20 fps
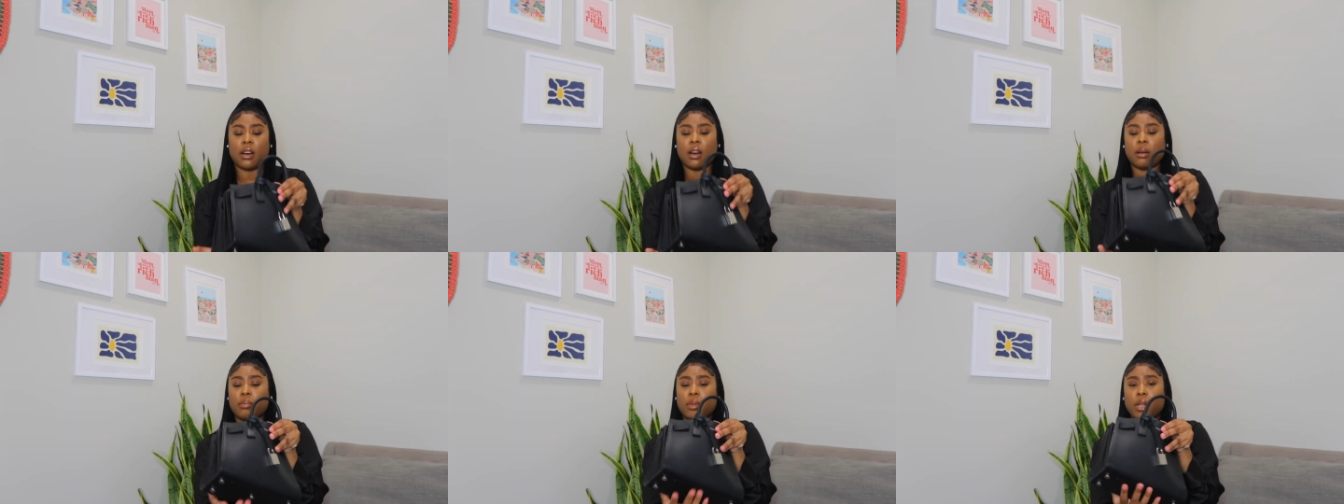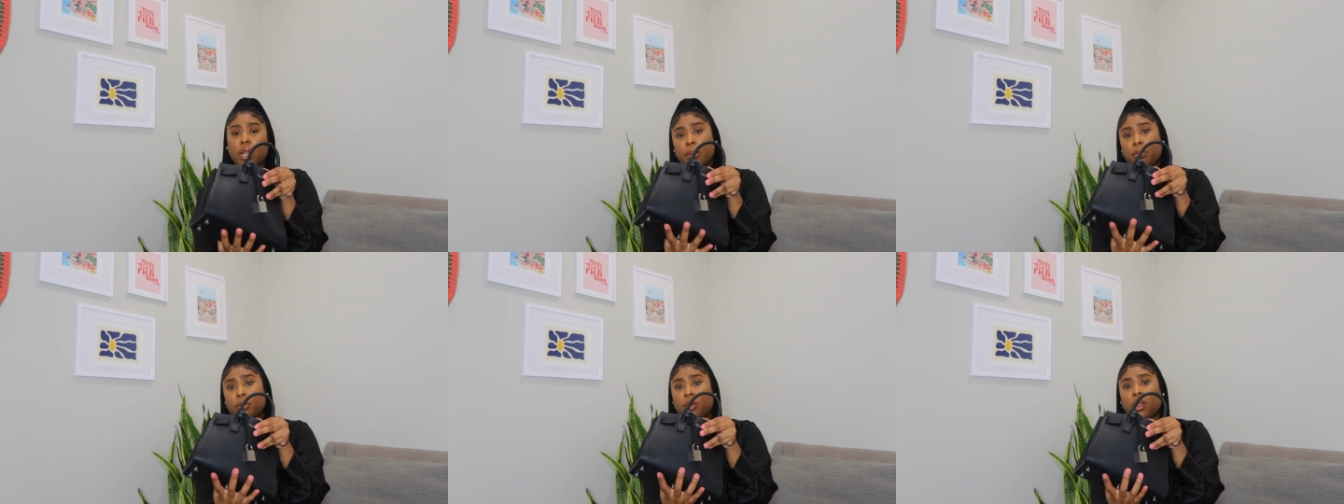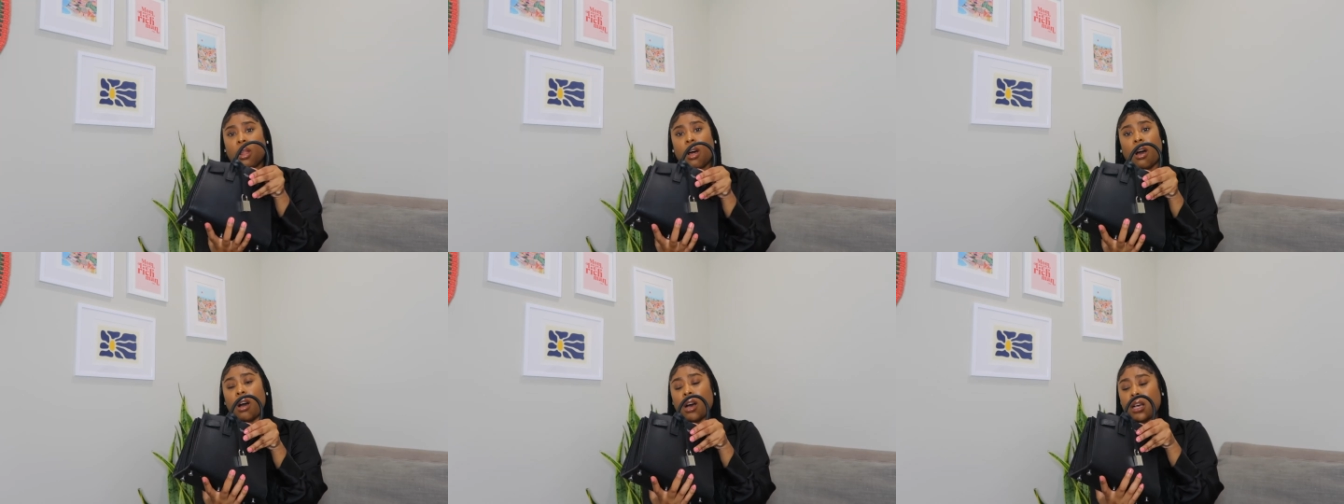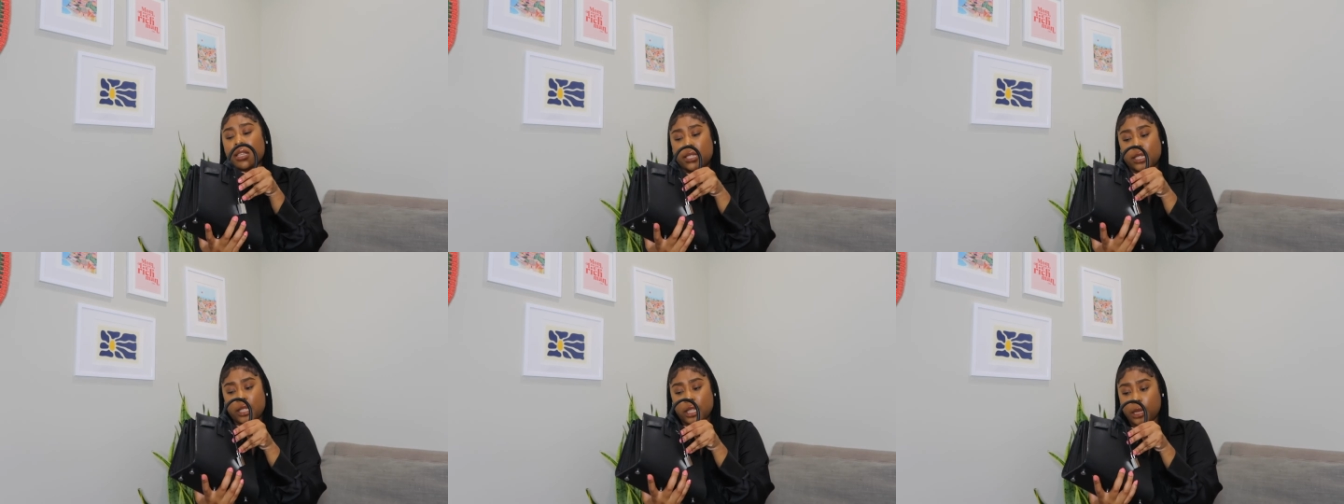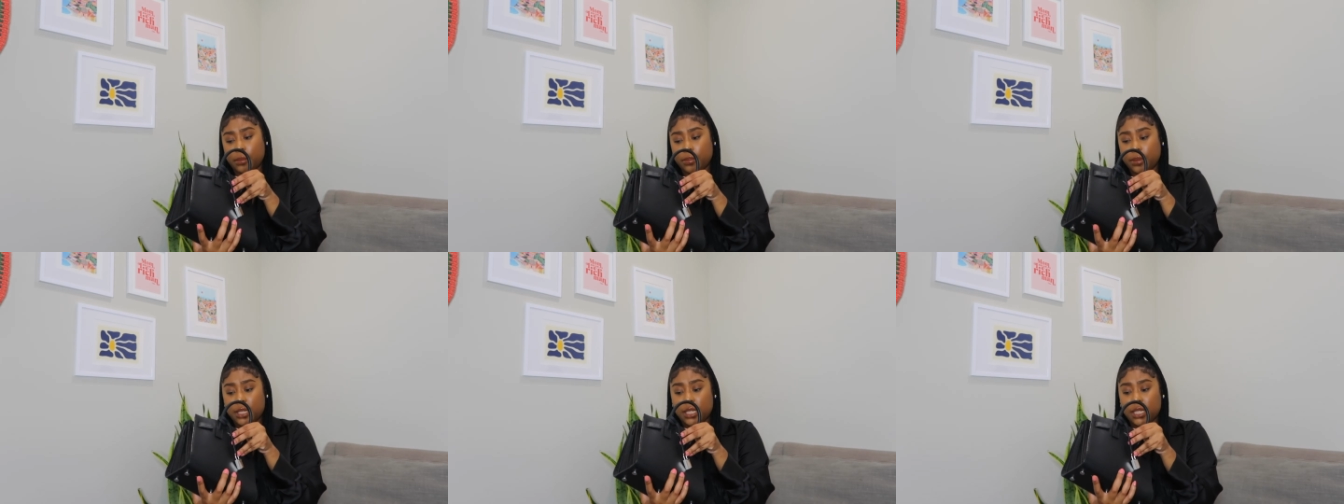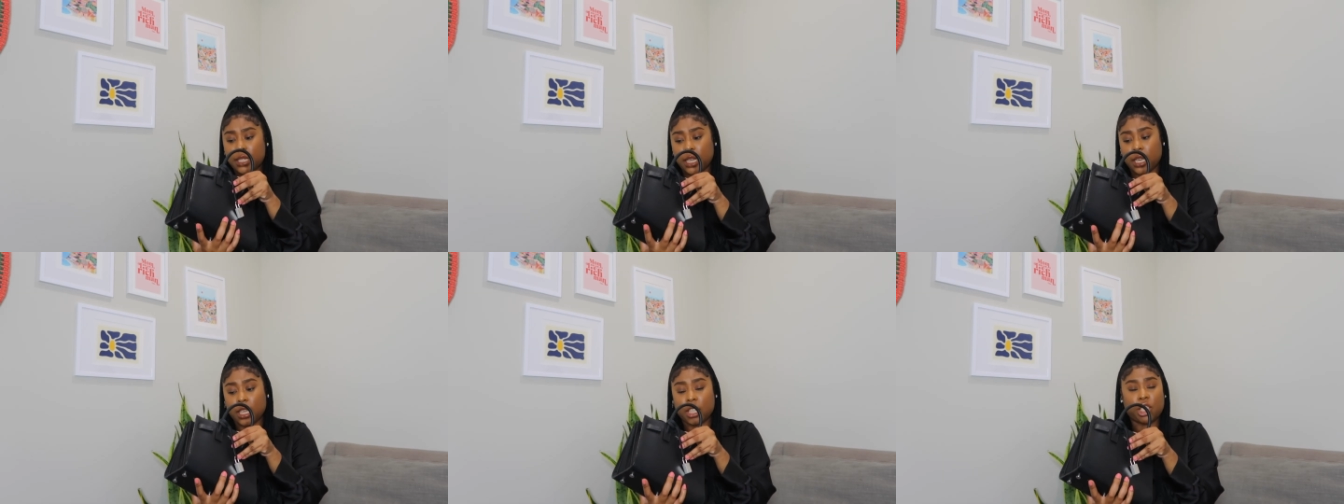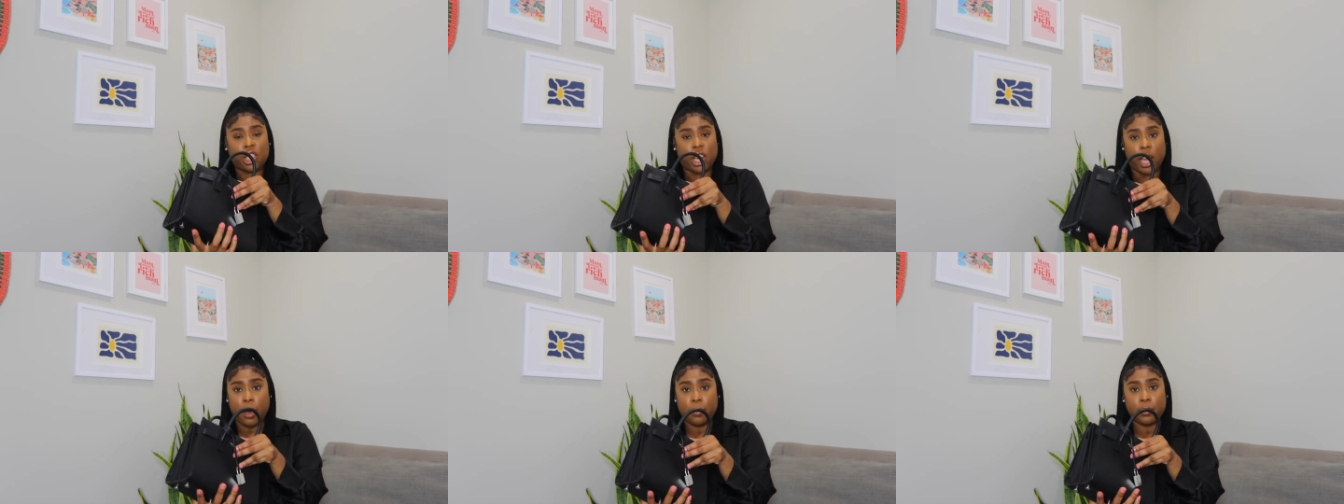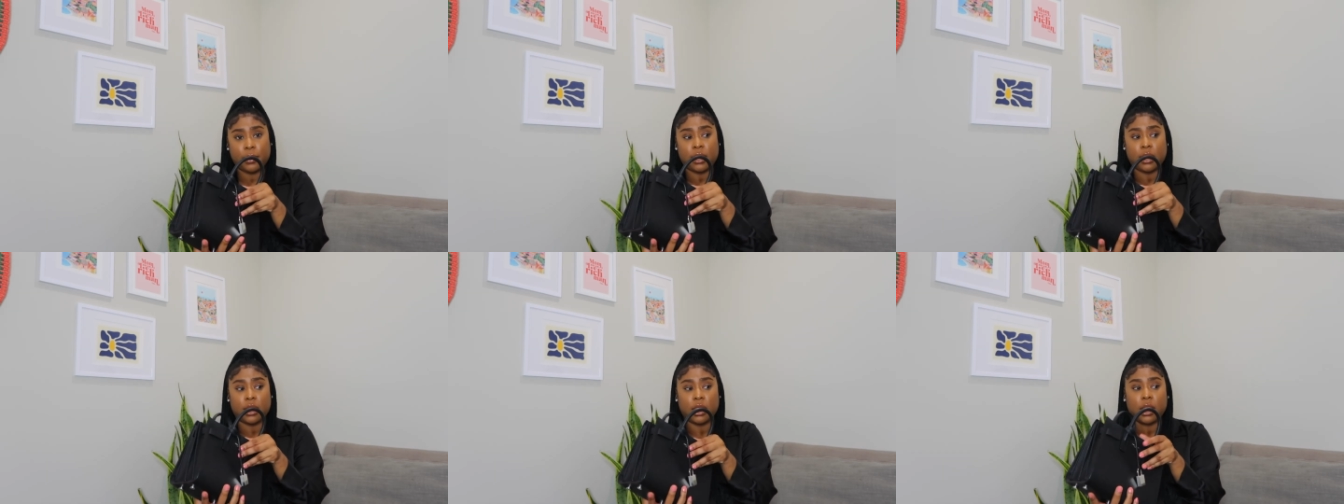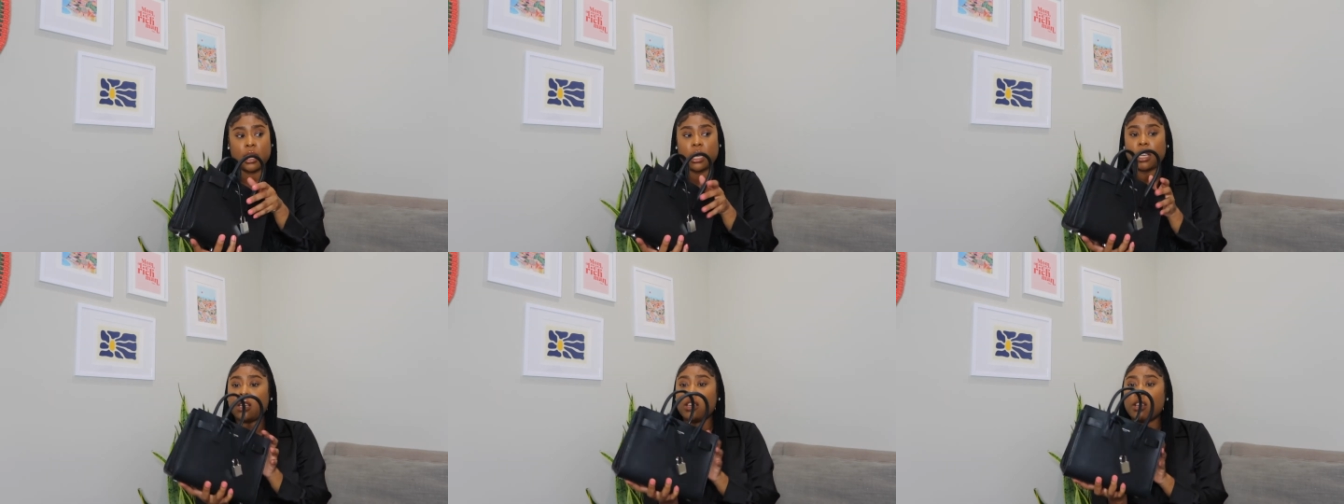lip gloss, lipstick, chapstick.